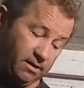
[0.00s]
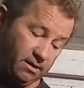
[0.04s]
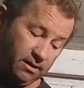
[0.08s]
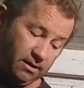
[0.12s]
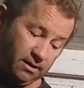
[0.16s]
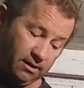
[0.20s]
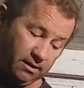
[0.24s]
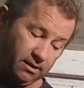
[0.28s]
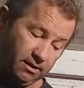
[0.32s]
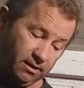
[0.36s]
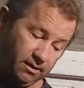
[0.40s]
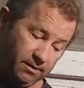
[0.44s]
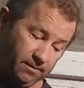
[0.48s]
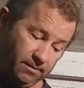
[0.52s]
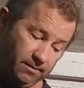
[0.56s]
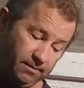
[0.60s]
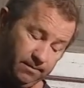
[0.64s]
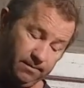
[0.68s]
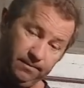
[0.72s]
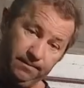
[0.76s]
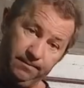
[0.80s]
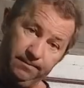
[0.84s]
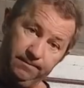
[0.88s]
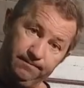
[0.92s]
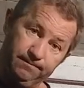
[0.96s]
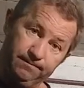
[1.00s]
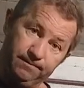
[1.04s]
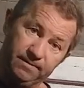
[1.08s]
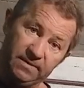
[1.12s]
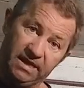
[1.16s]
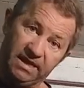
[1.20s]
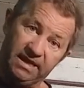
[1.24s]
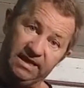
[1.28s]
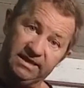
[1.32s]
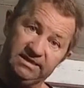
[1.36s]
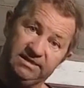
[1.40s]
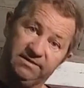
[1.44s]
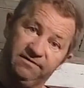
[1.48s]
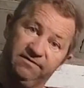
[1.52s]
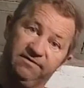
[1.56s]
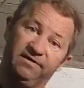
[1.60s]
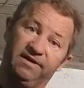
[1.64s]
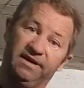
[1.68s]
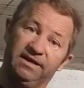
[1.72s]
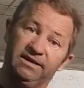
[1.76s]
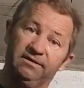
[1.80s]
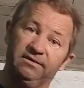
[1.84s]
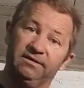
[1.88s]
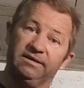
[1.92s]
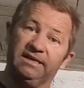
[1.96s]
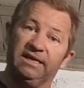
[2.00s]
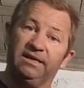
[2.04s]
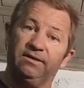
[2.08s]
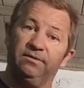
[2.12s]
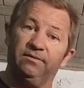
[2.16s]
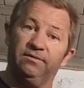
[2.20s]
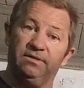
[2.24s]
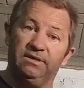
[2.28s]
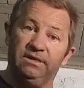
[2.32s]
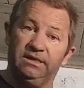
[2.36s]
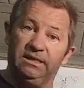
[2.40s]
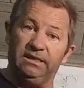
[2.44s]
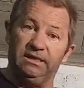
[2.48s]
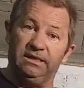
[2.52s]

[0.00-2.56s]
I had to file down